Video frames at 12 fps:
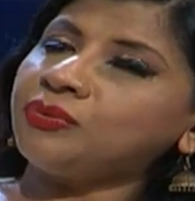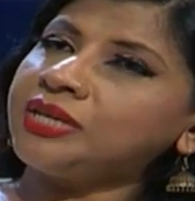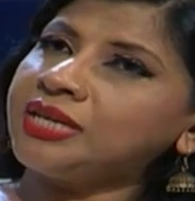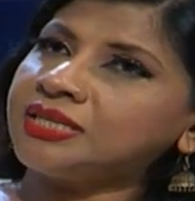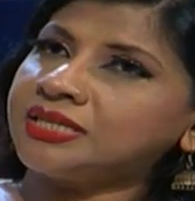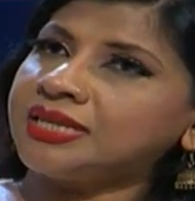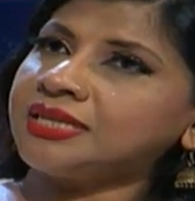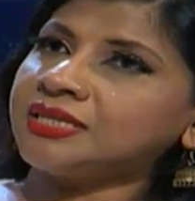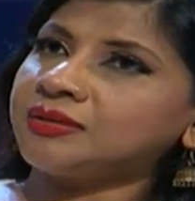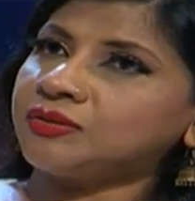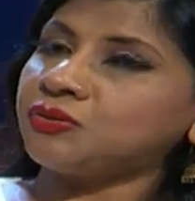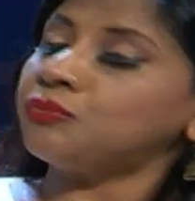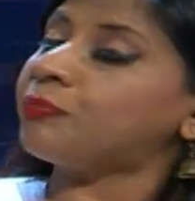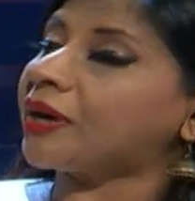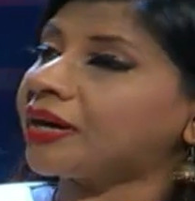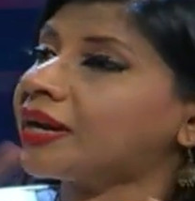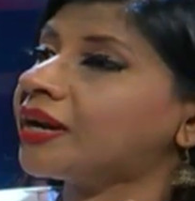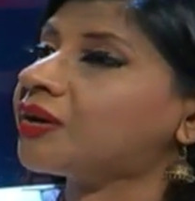this is to
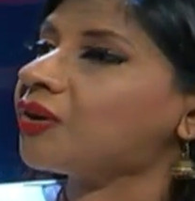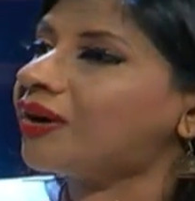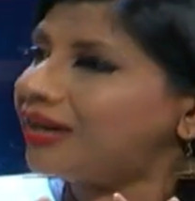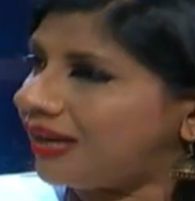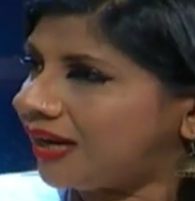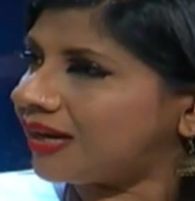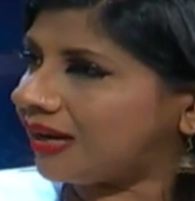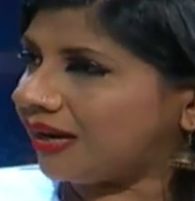protect your data.